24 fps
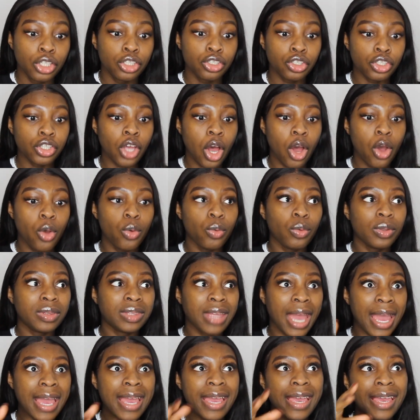So
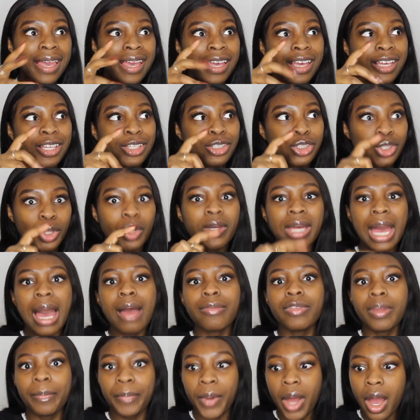they took
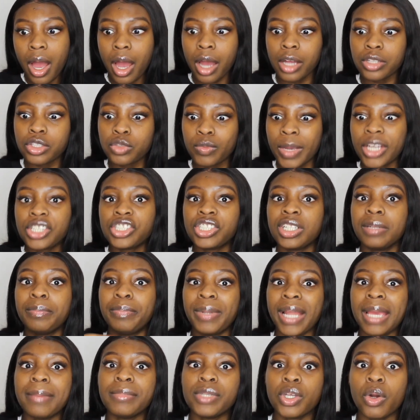out the parts where she
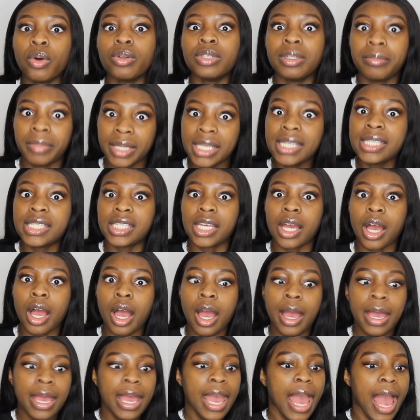blamed it on the
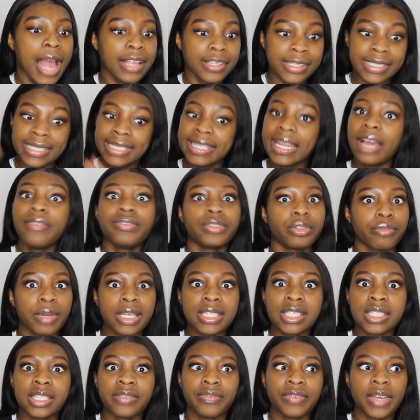media and just left the
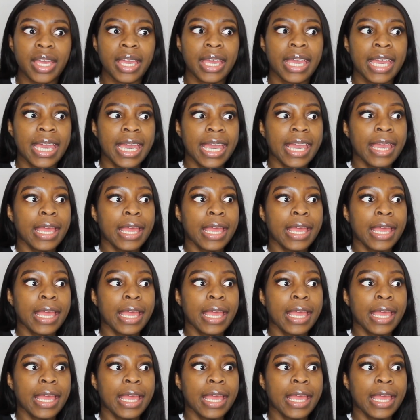rest of it.